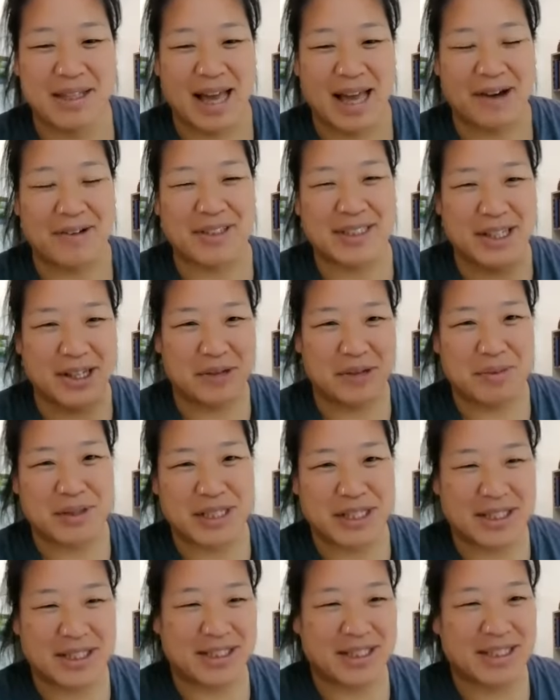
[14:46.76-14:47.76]
I always tell them
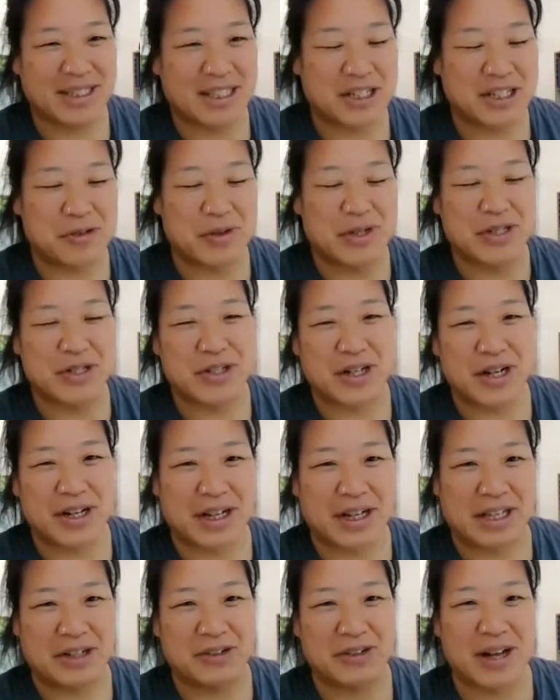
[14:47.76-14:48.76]
it's a good thing to do when you're
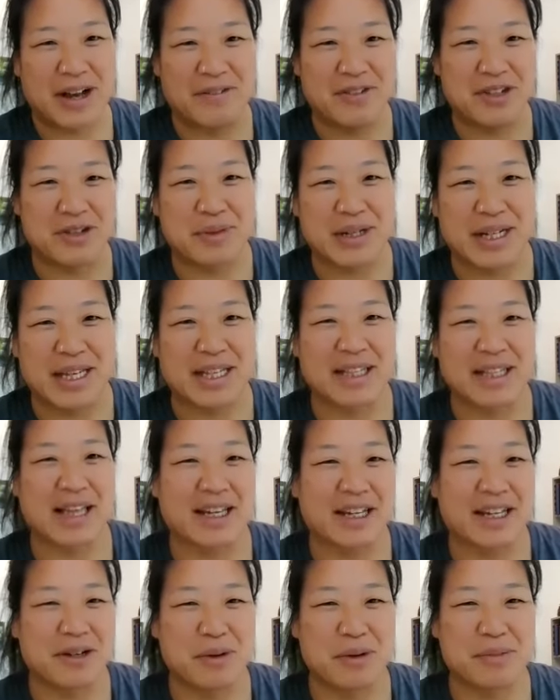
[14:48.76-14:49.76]
young and you don't have too many
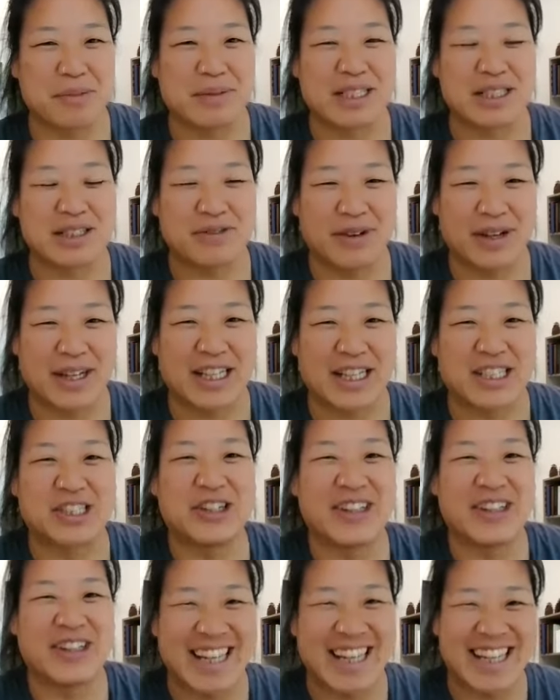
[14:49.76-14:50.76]
like commitments
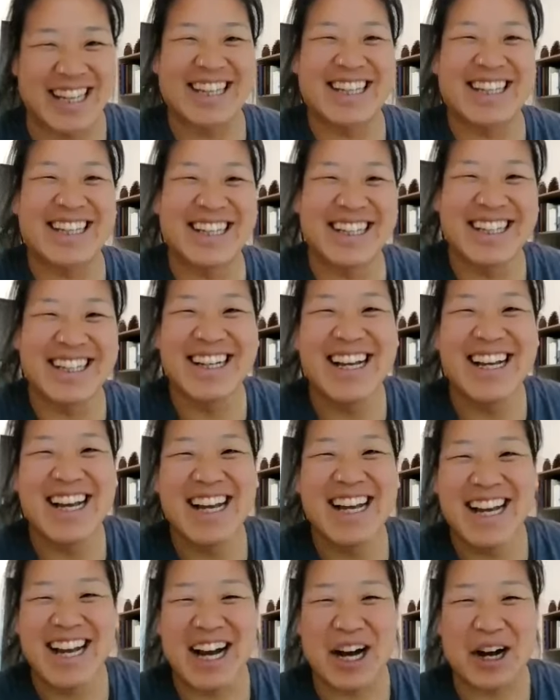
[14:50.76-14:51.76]
financially
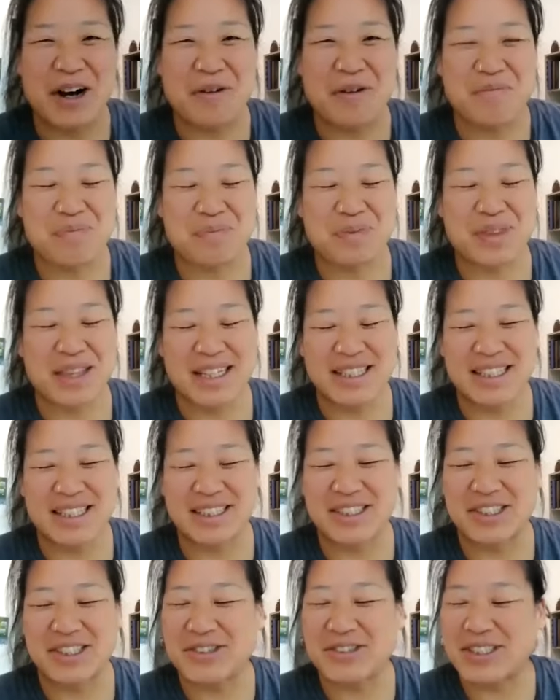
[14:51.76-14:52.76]
to
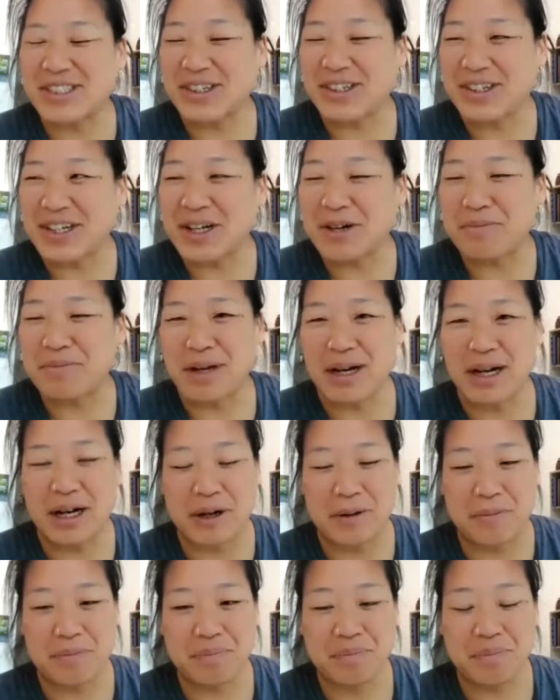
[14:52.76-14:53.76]
do a startup.
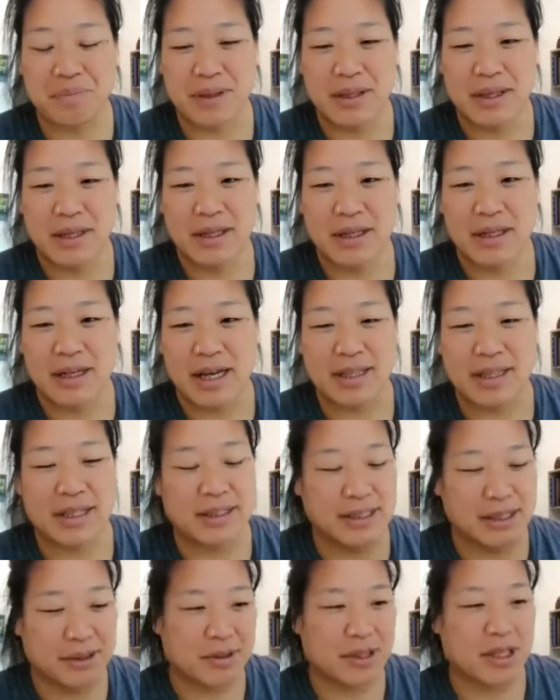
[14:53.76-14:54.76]
and
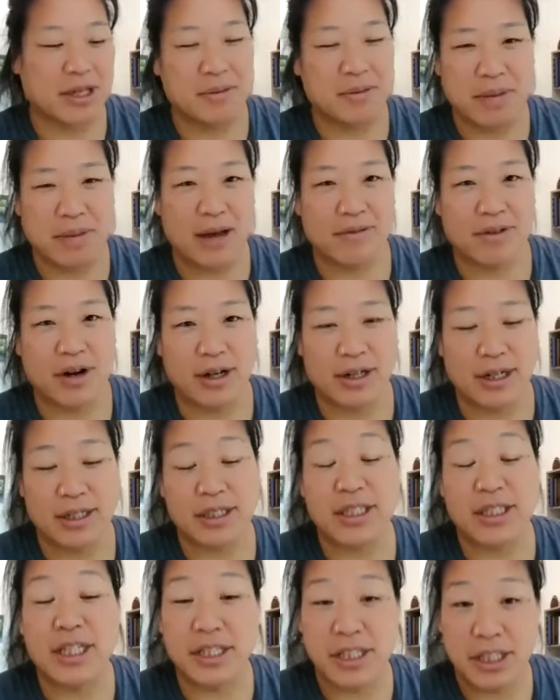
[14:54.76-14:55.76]
then some of them have gone on
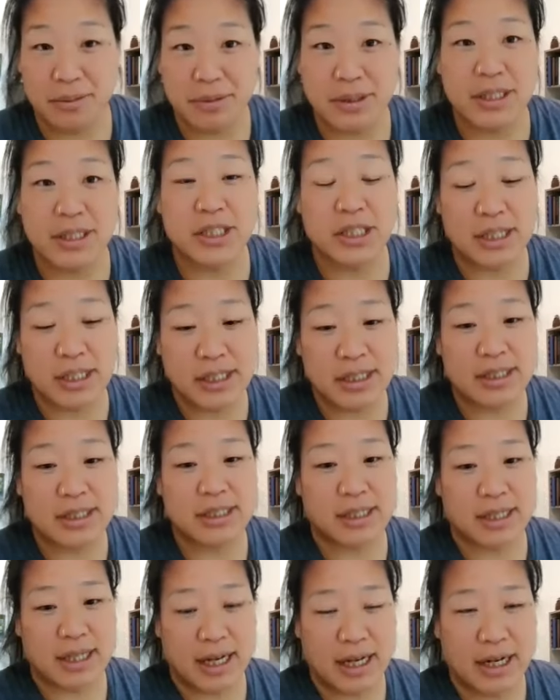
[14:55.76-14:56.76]
to teaching
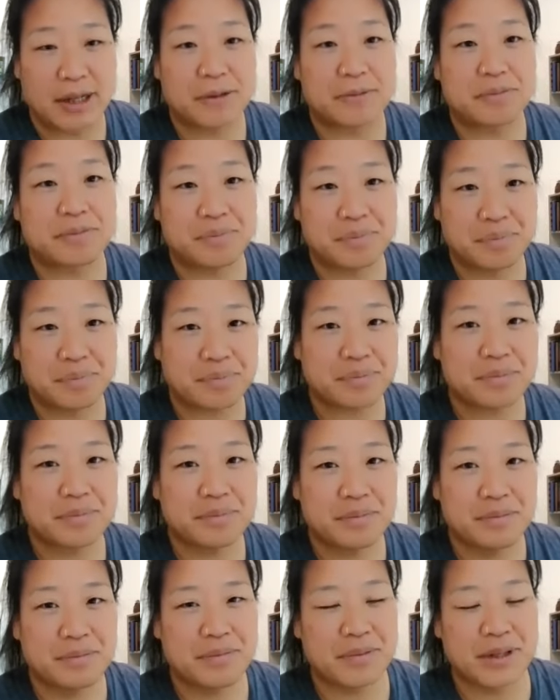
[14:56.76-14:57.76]
positions. And
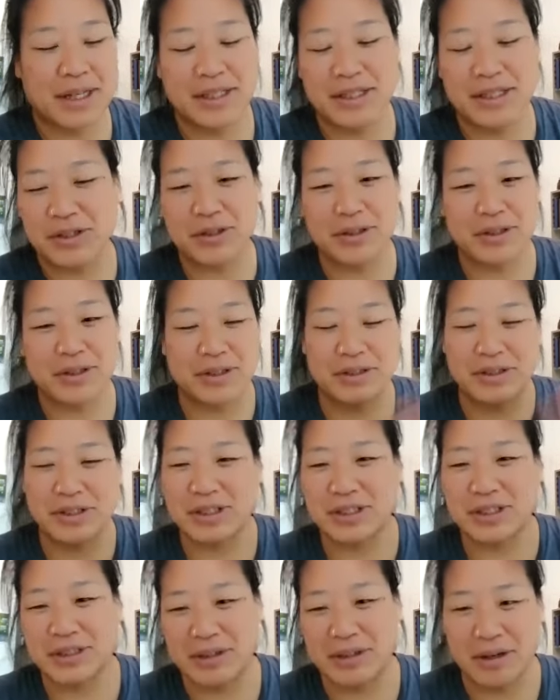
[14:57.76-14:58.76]
so there's
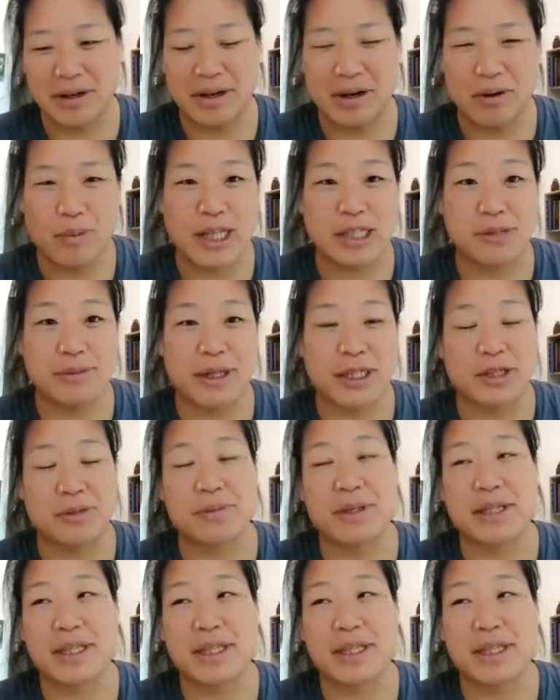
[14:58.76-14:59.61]
just a wide spectrum.